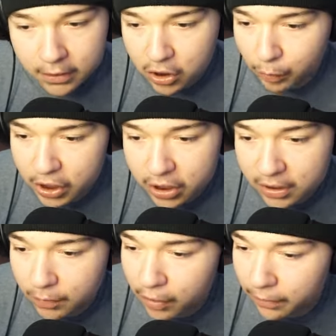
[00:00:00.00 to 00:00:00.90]
switch to
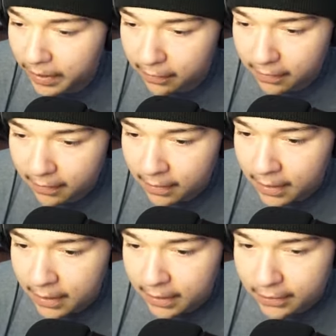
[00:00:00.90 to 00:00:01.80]
square wheels.
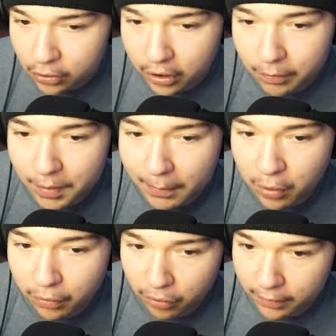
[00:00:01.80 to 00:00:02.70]
Because look what I'm
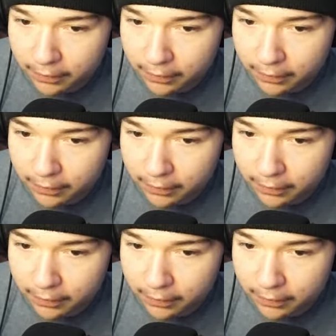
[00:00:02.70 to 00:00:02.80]
going through.